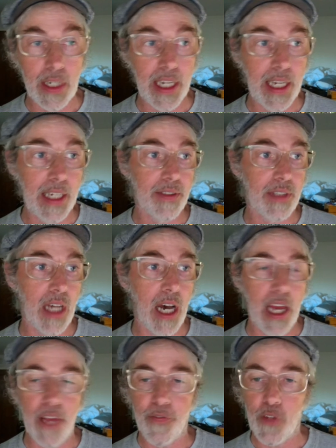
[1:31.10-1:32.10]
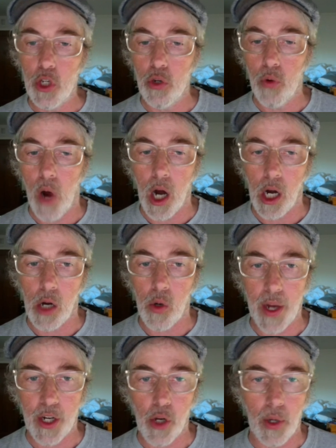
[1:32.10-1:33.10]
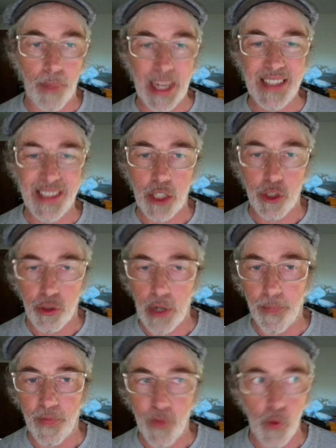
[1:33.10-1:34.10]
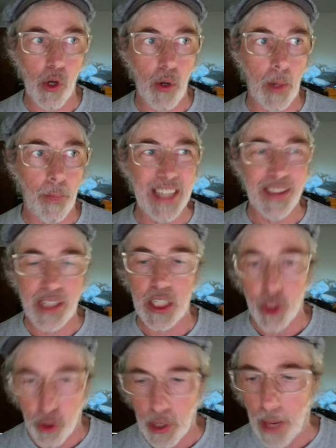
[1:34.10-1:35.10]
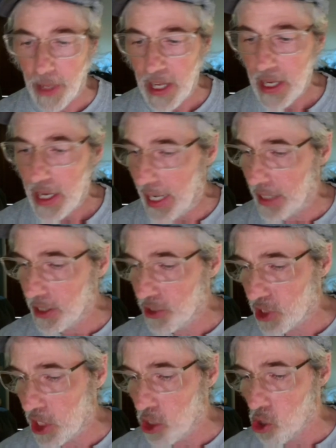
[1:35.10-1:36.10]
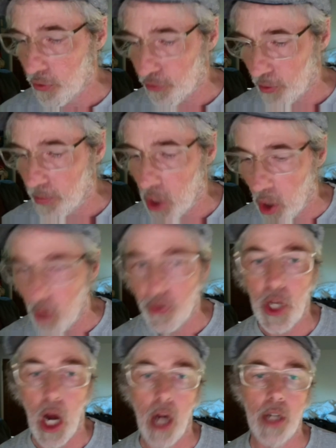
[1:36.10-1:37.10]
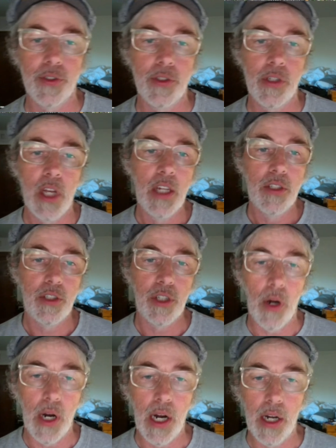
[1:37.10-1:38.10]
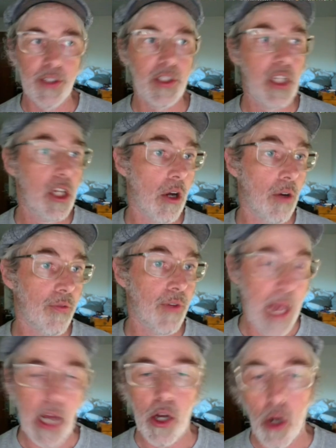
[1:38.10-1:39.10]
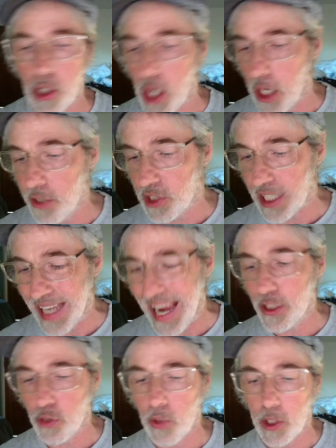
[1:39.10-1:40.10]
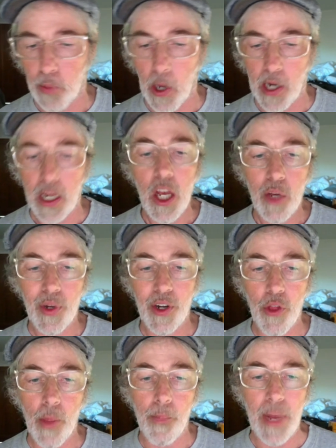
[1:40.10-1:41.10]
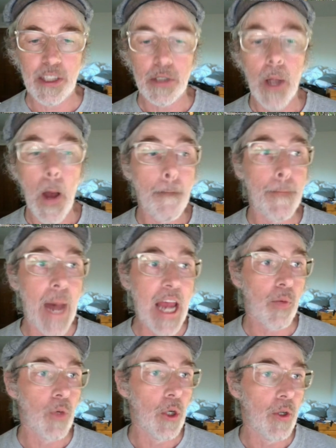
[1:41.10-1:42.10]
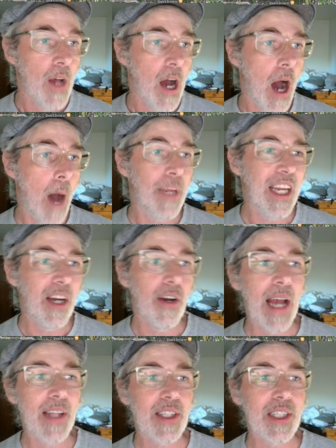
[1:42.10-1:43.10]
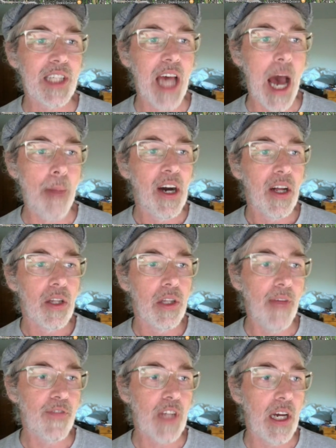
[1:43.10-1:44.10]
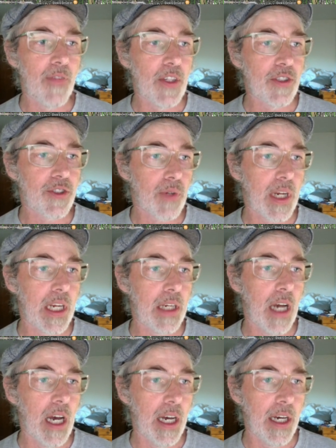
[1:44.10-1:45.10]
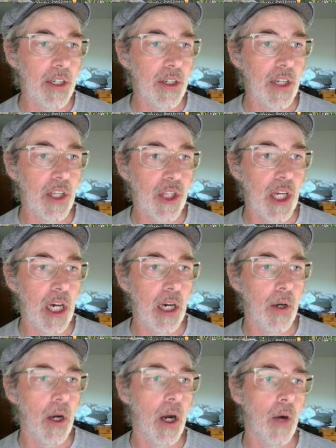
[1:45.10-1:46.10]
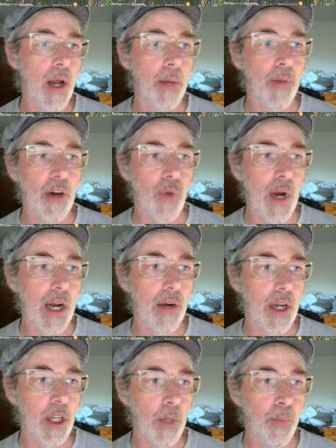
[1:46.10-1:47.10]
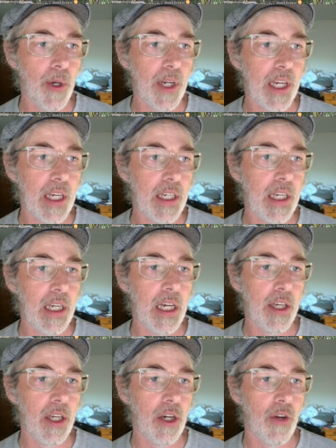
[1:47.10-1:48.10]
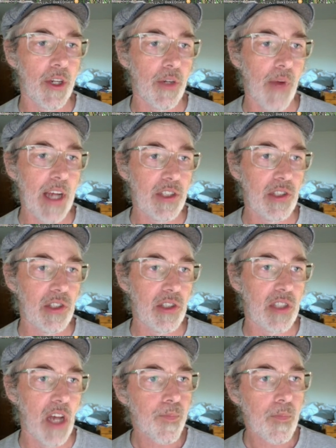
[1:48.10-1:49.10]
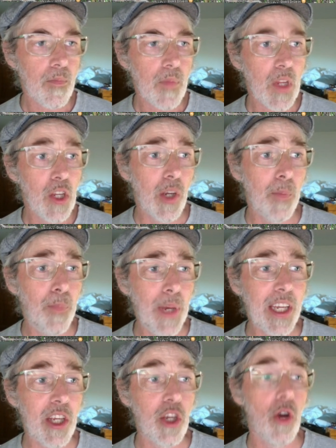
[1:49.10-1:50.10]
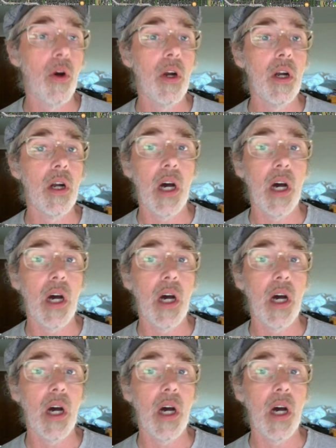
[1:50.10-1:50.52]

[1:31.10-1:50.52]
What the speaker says: is if you want to go on a bicycle trip, and let's say you're going from Golden Gardens to, or let's say you're going from Golden Gardens to Gasworks Park. You want to know the best bike route. Up here at the top left of the screen, underneath right above where you put in the directions and stuff, you can pick your